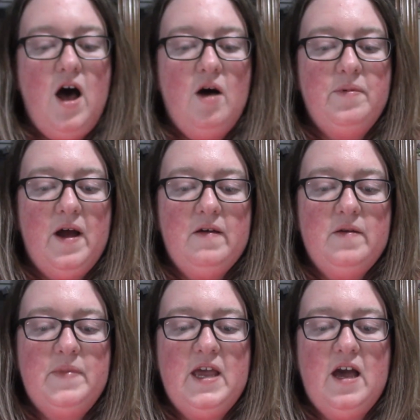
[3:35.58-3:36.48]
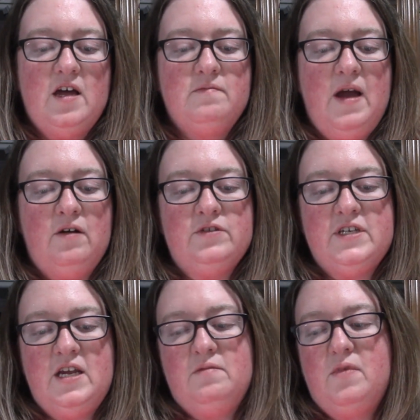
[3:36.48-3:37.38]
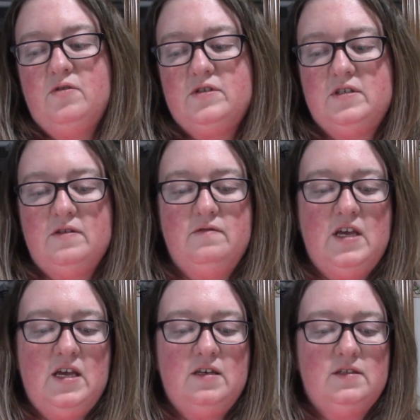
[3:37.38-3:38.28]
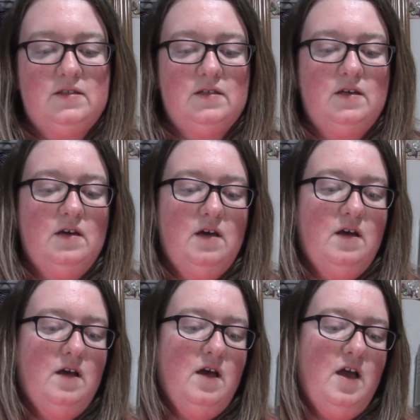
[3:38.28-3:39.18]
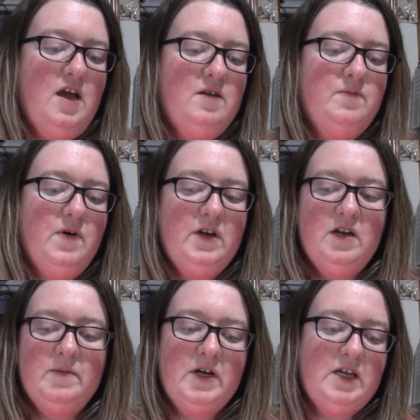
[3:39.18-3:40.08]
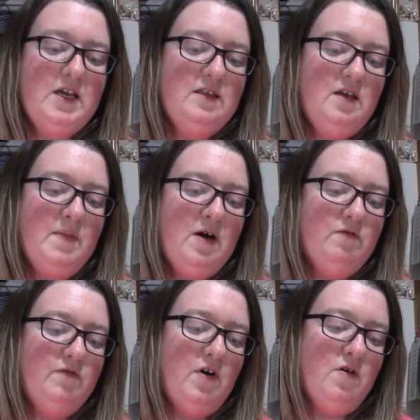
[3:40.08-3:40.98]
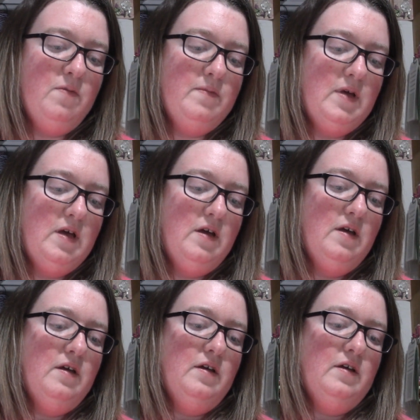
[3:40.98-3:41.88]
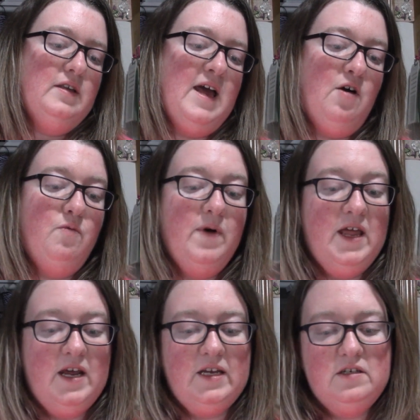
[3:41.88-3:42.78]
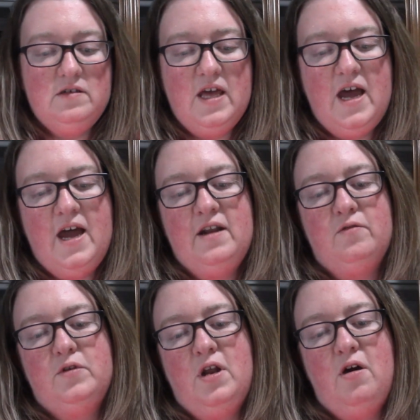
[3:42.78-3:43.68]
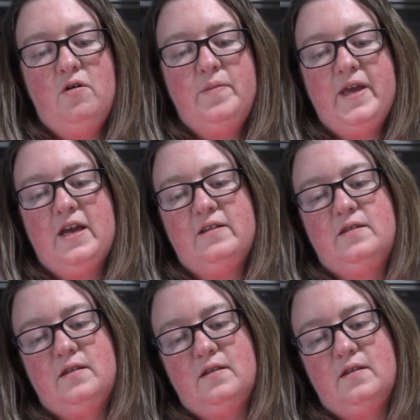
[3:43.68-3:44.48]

I'll probably be unmounting most of these and putting them on easy mount foam. Now when I do that, I don't know because